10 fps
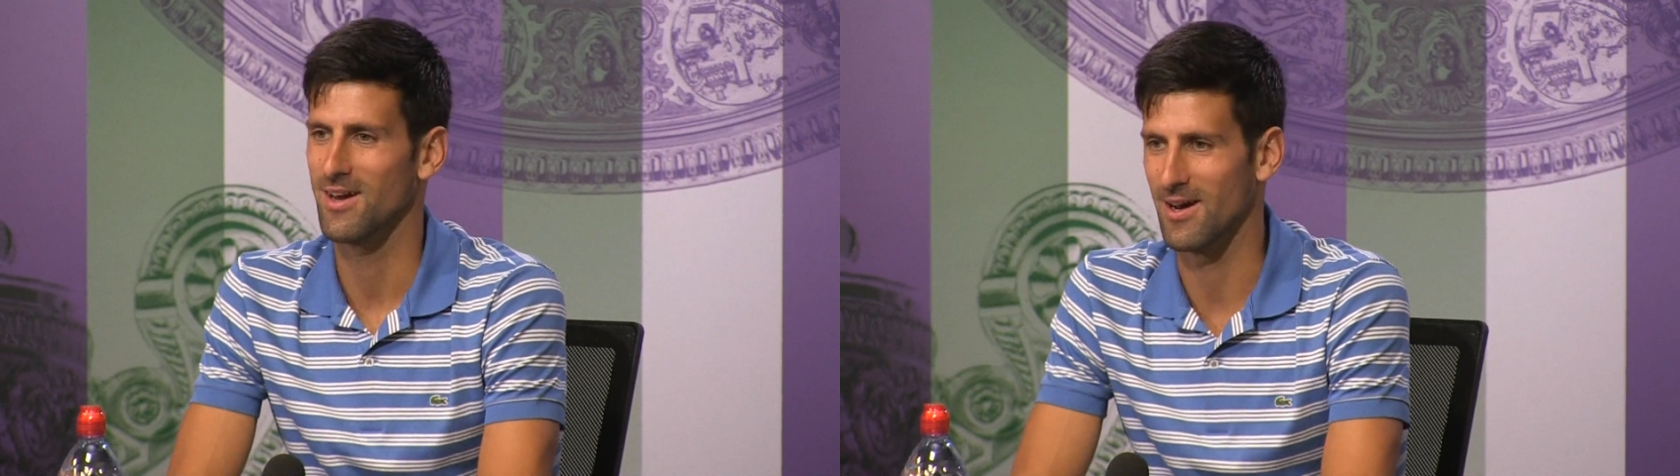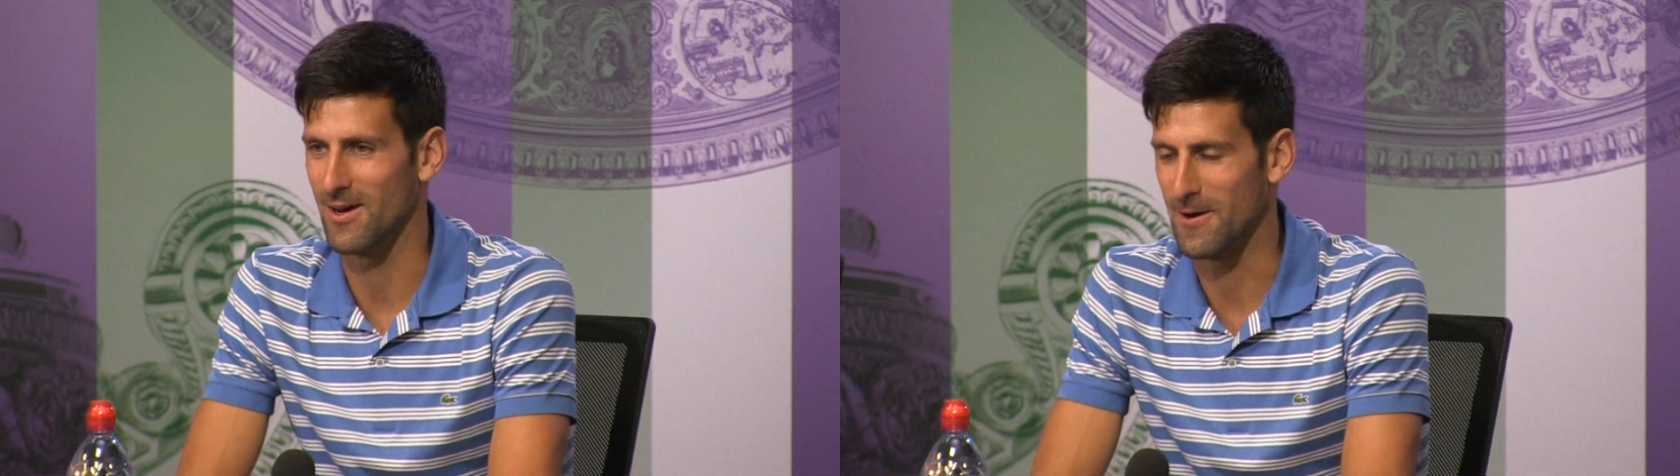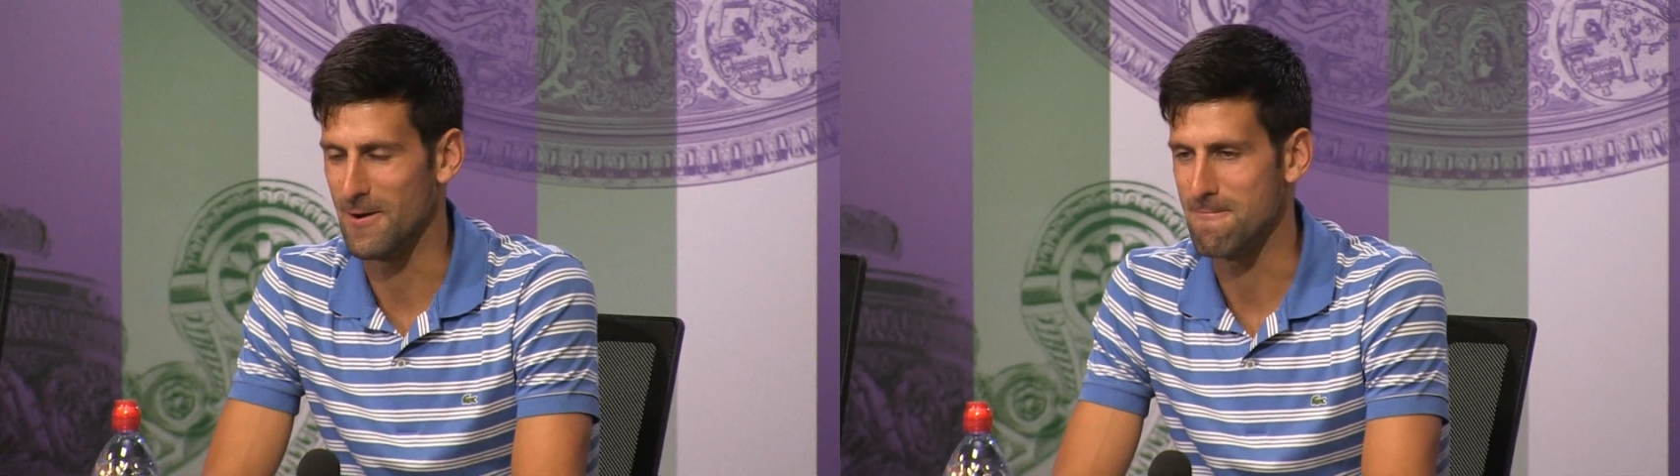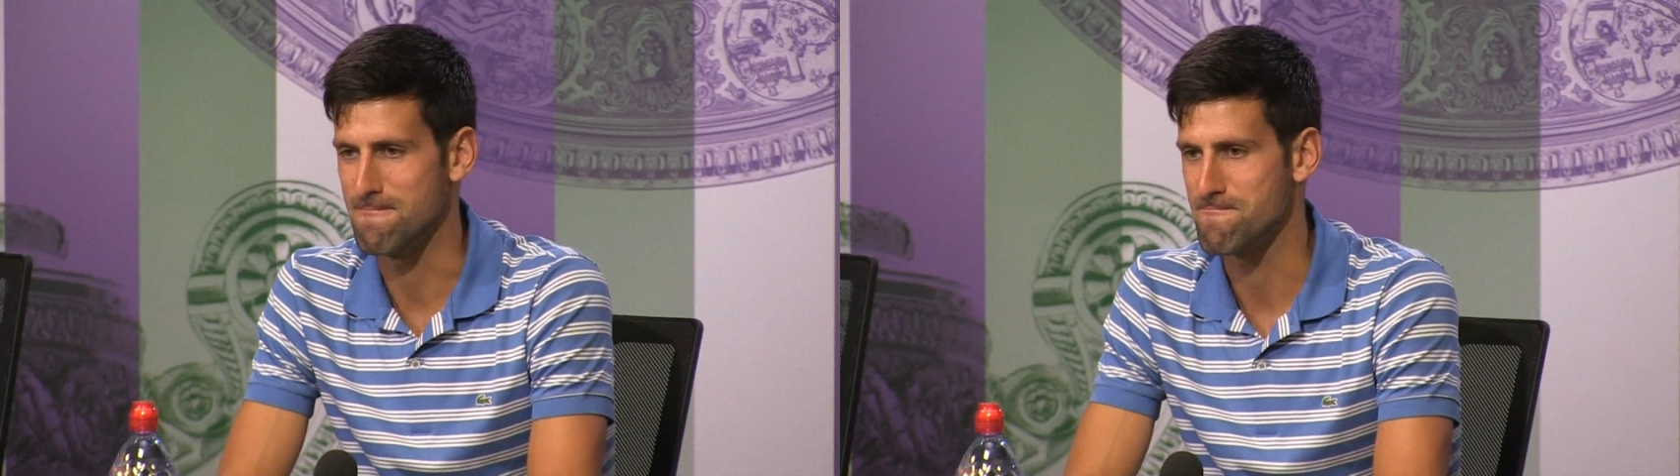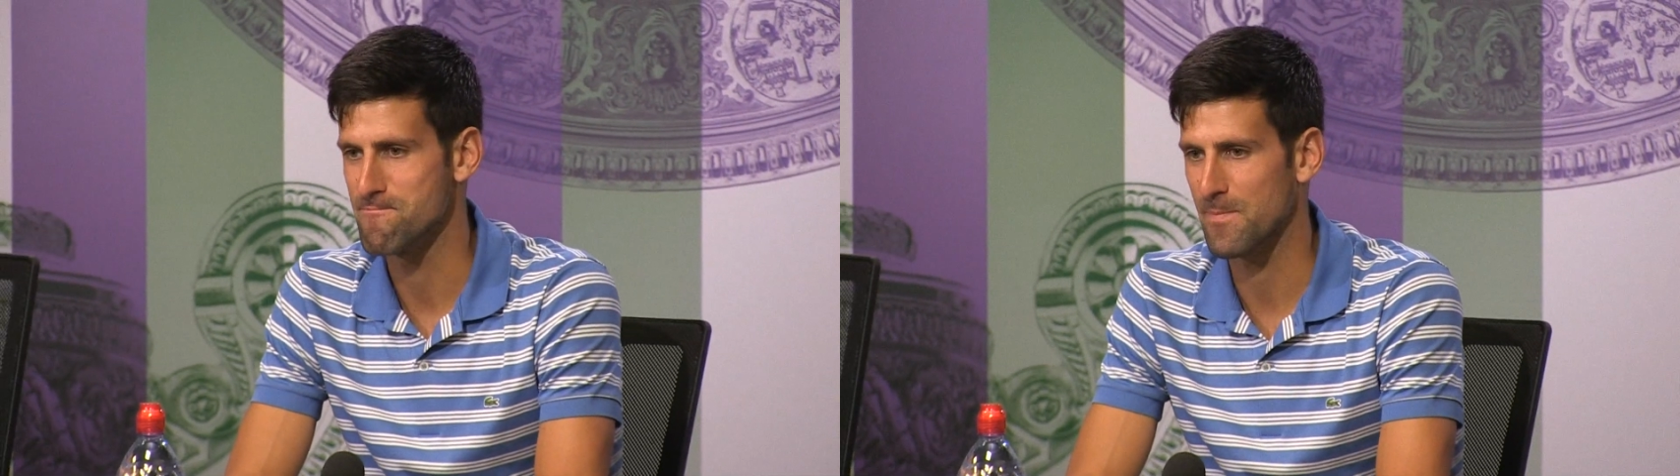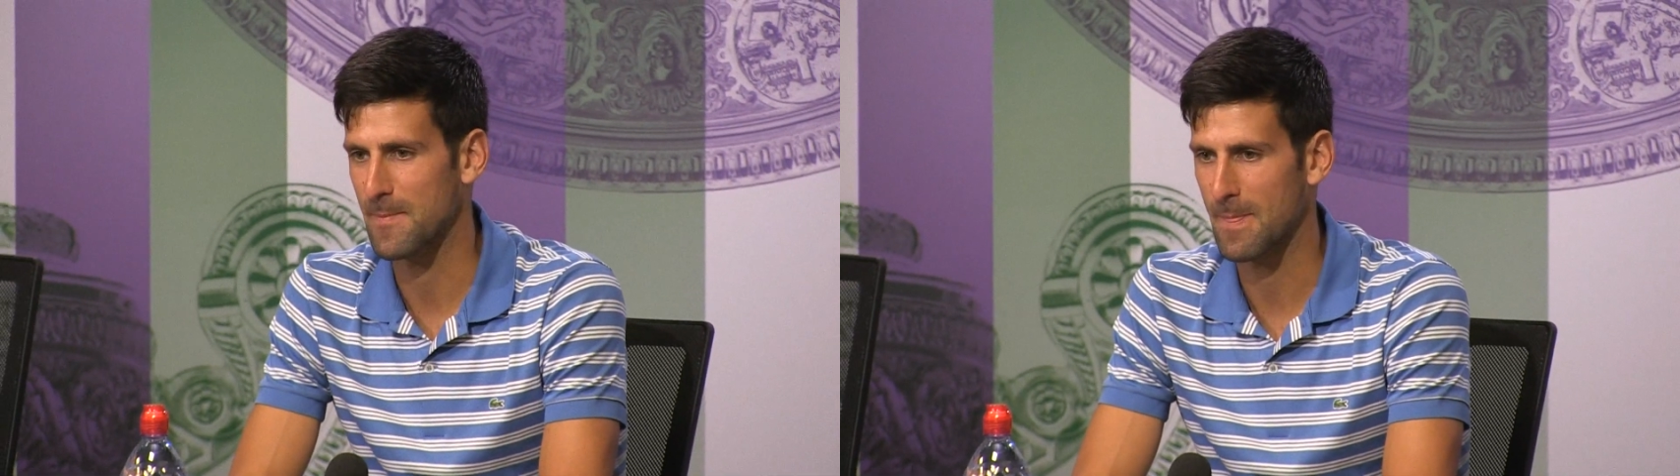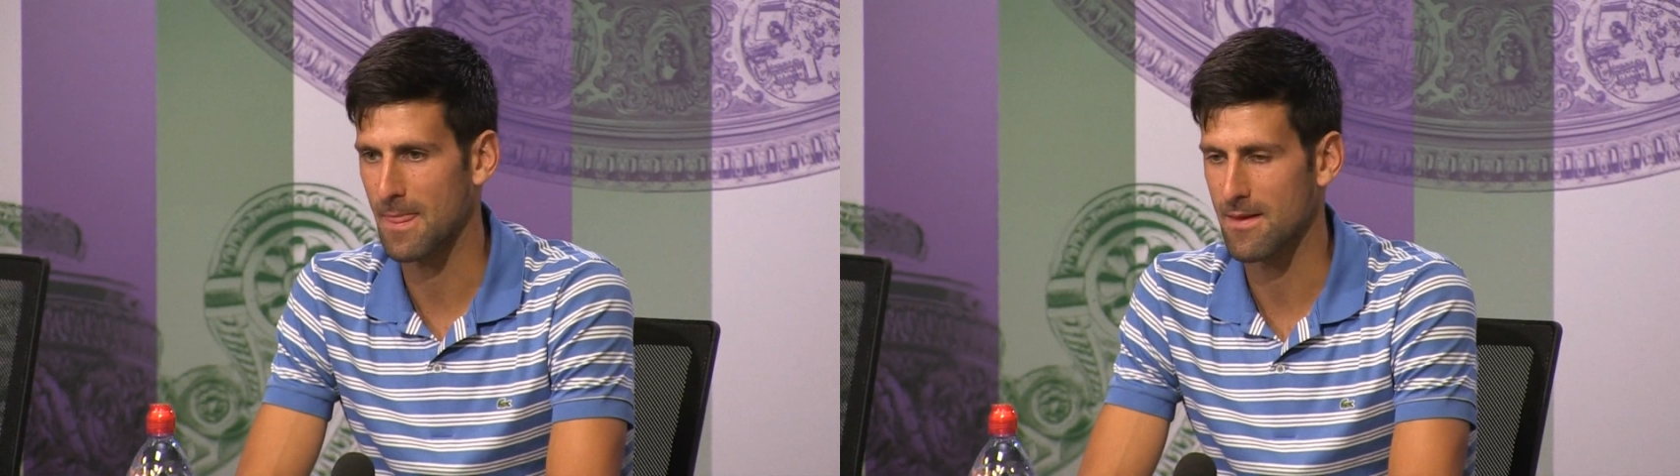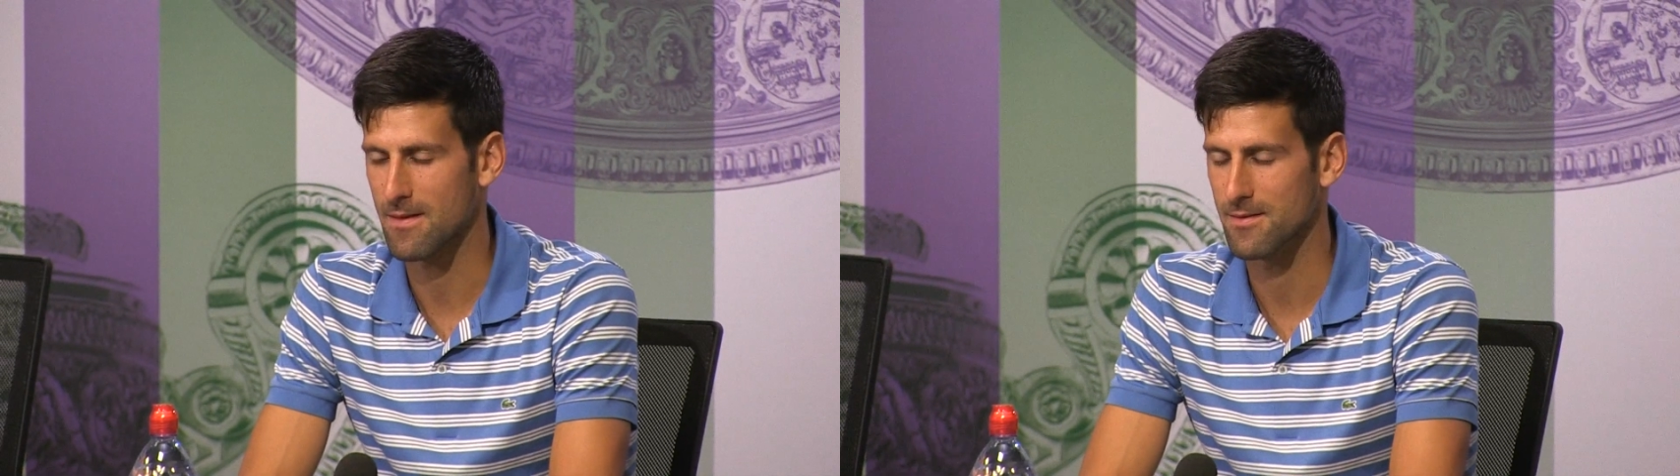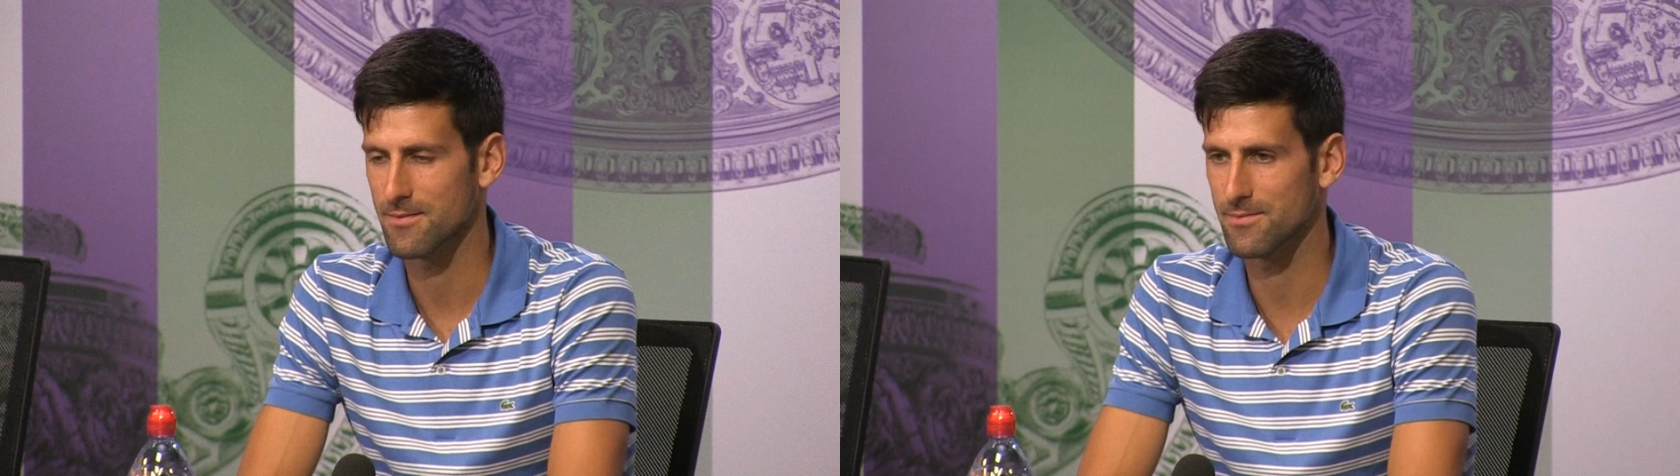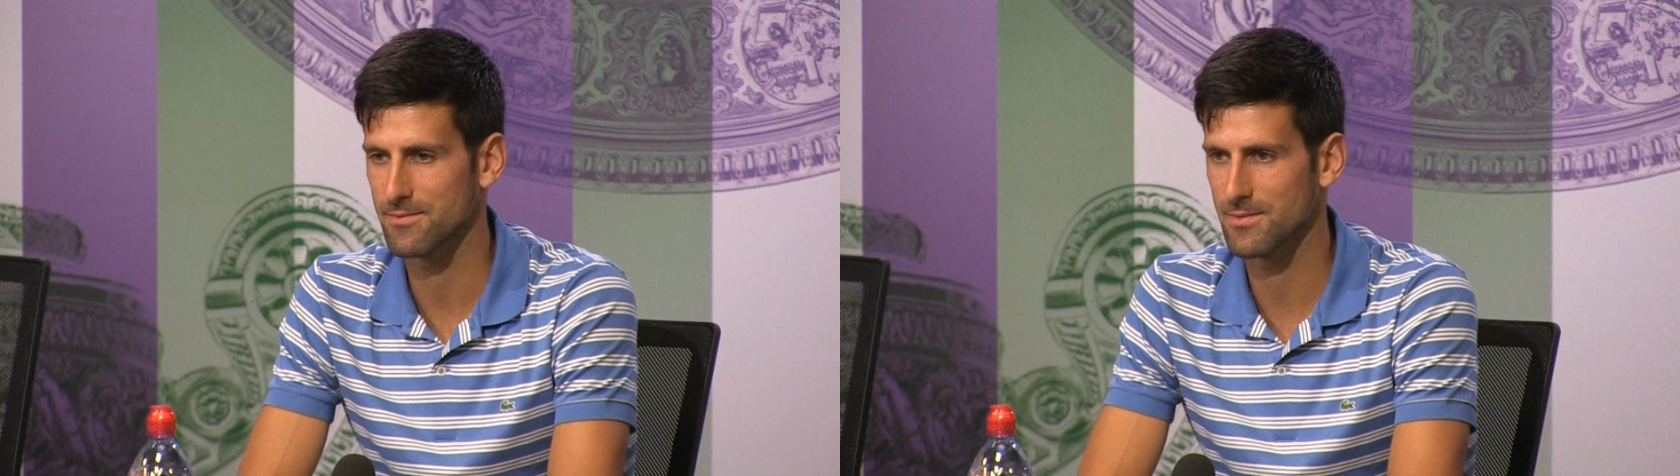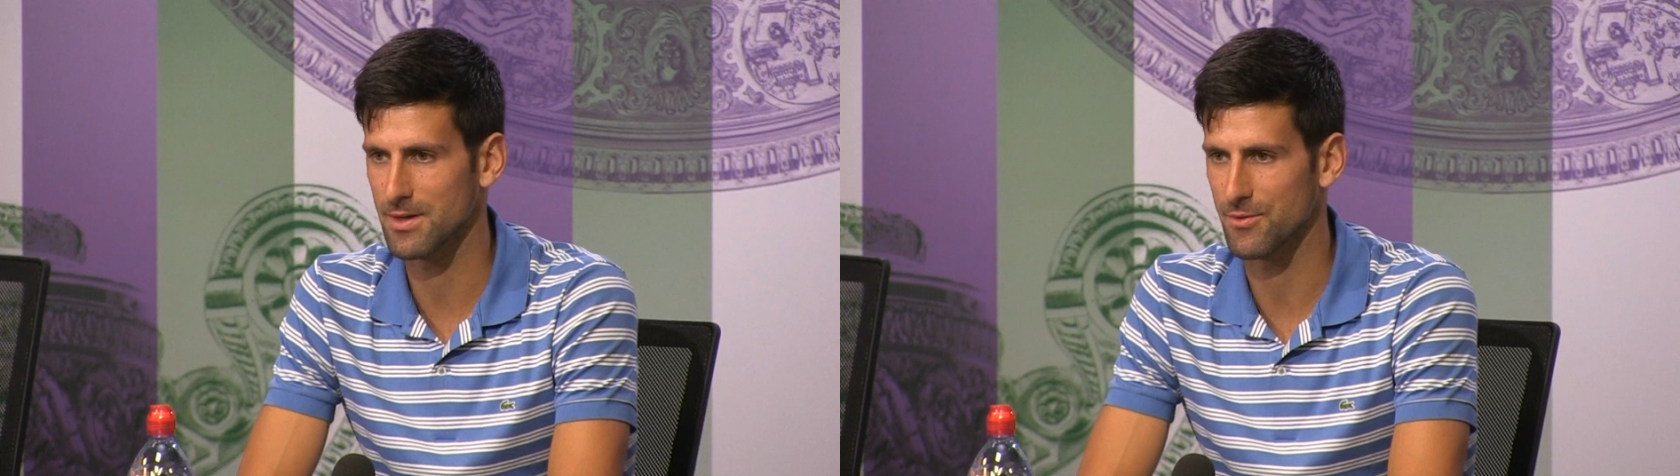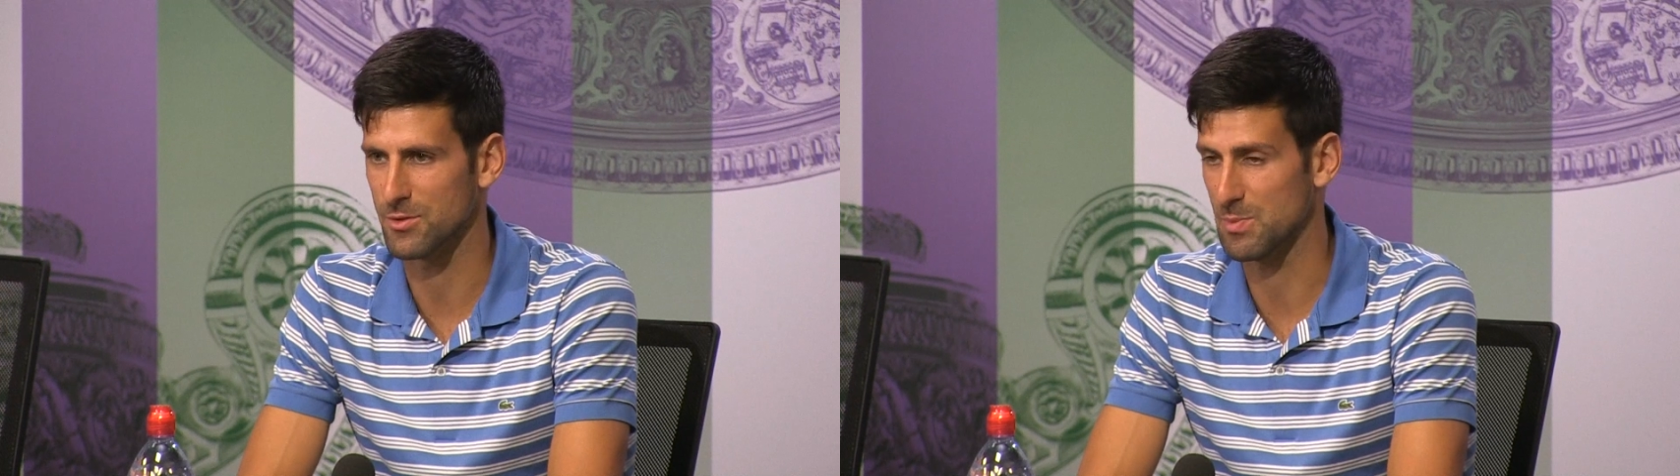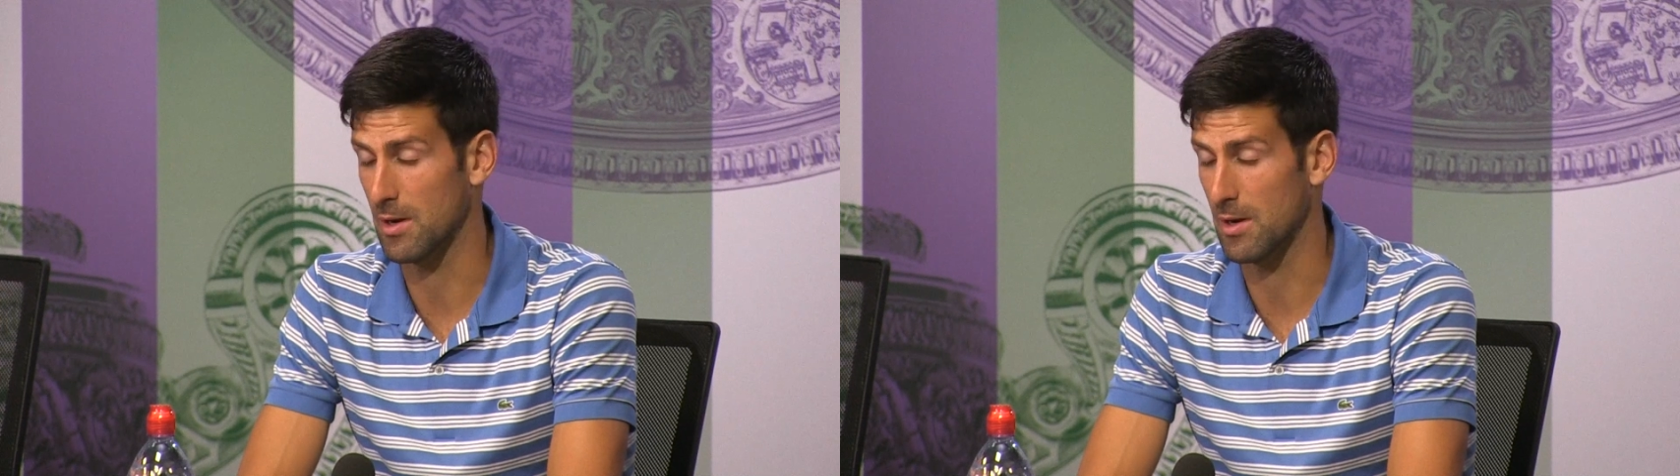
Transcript: And of course,